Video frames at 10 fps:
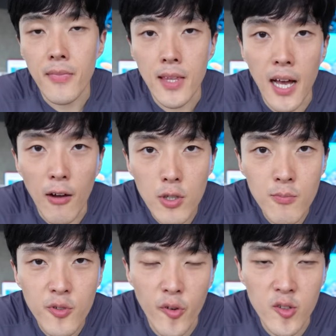Now I want
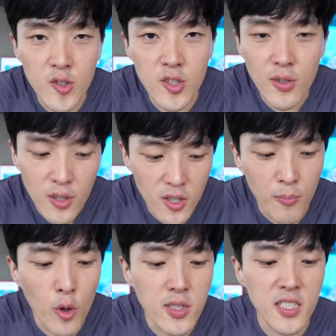to move on to the
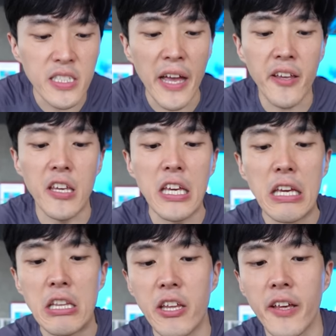more
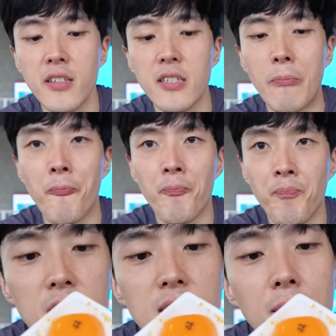snacky things.
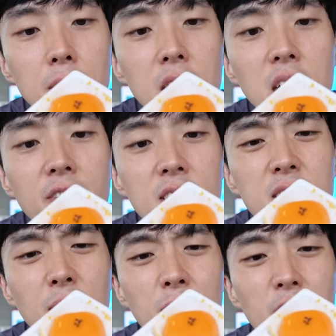This I believe is
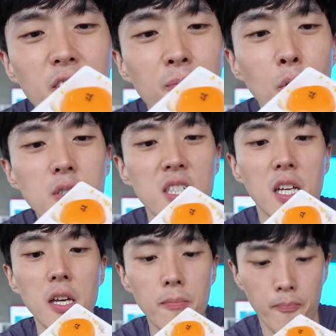some kind of
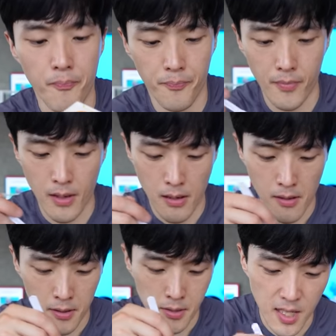mochi.
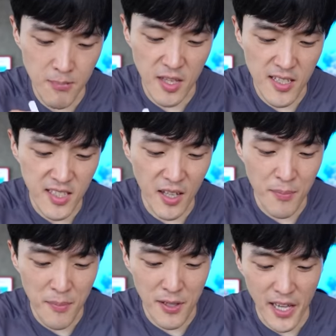I'm guessing it
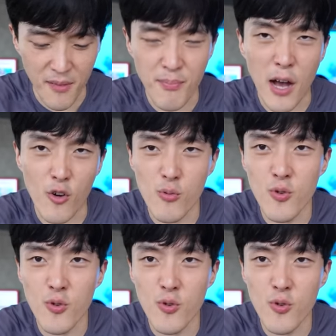might be like mango